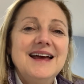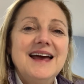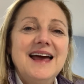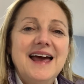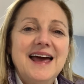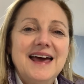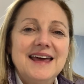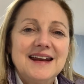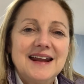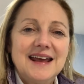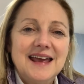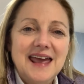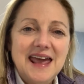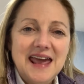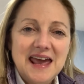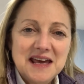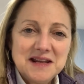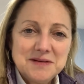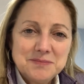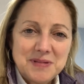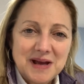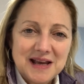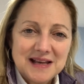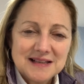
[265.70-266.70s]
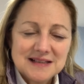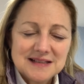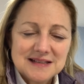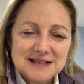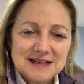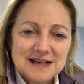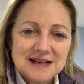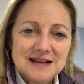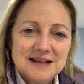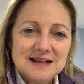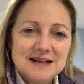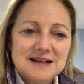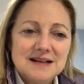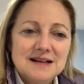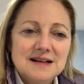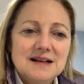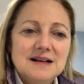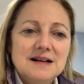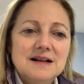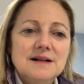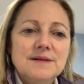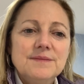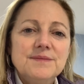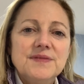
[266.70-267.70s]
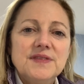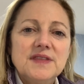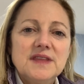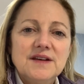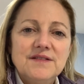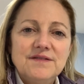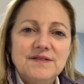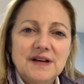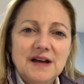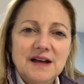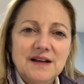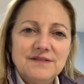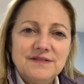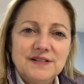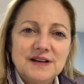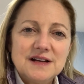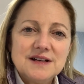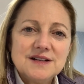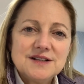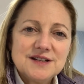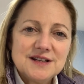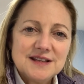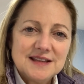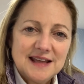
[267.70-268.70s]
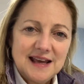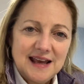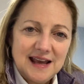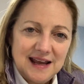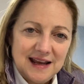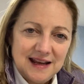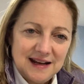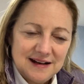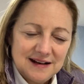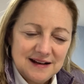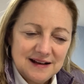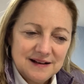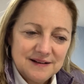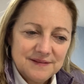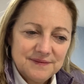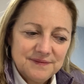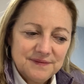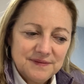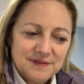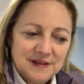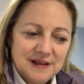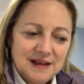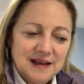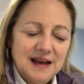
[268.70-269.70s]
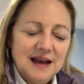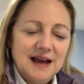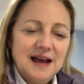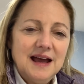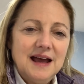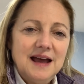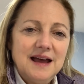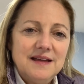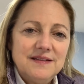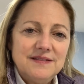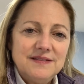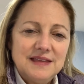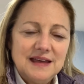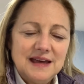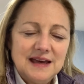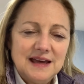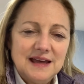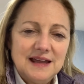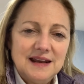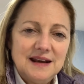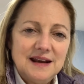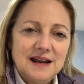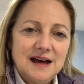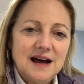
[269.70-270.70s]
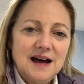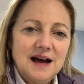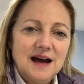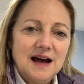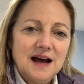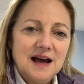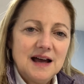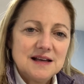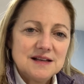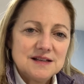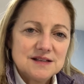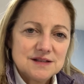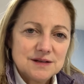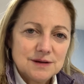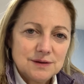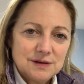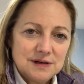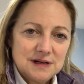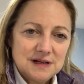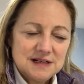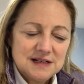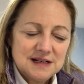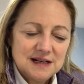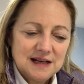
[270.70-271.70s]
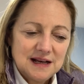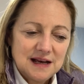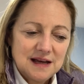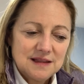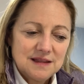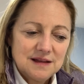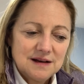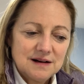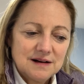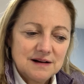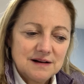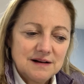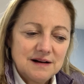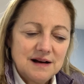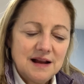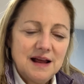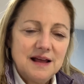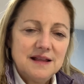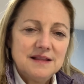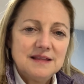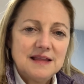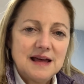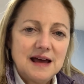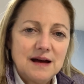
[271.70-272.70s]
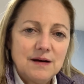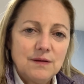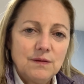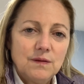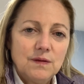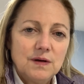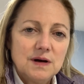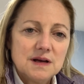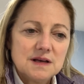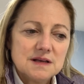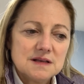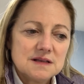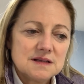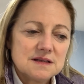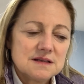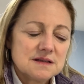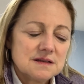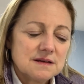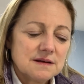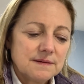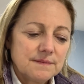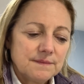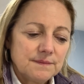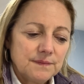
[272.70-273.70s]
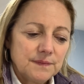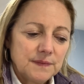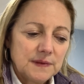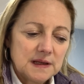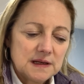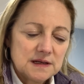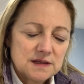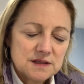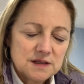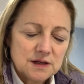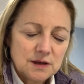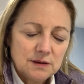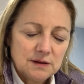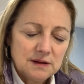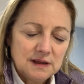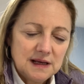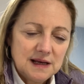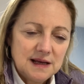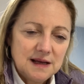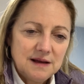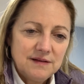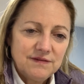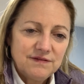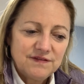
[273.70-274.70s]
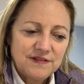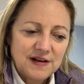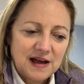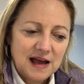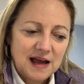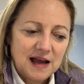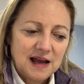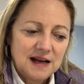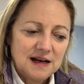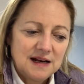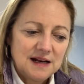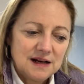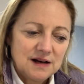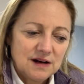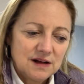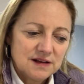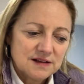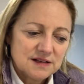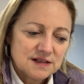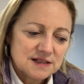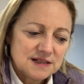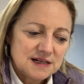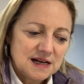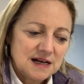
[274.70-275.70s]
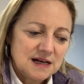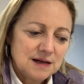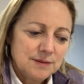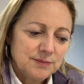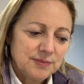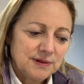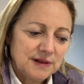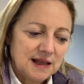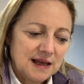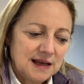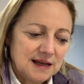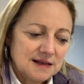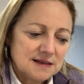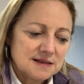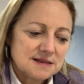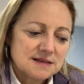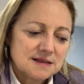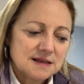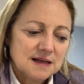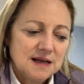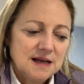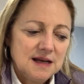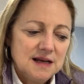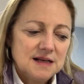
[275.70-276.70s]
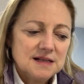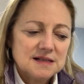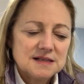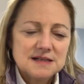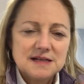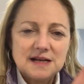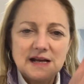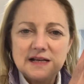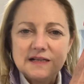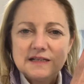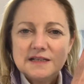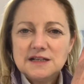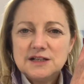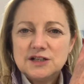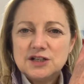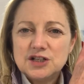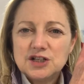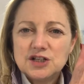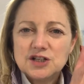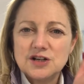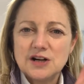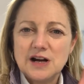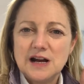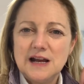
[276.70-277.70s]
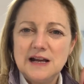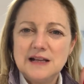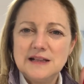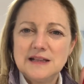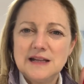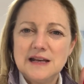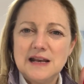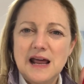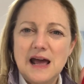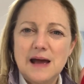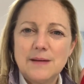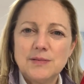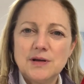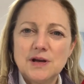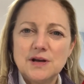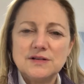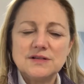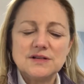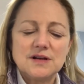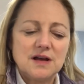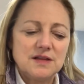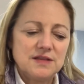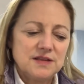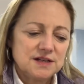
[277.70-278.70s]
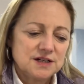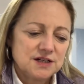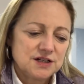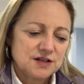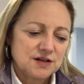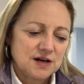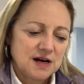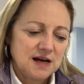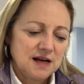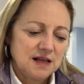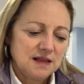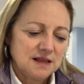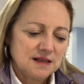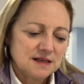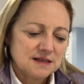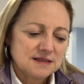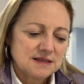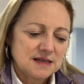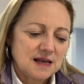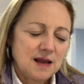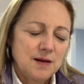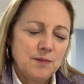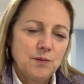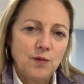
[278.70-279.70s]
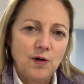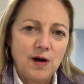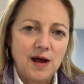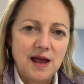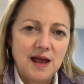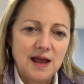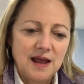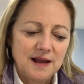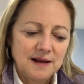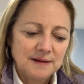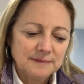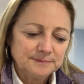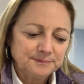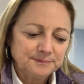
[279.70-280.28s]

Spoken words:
and I hand basted the velvet to the Aida, and then I sewed it together, and that was totally fine. It all stayed in place. It's nice and straight. The nap goes all the same way.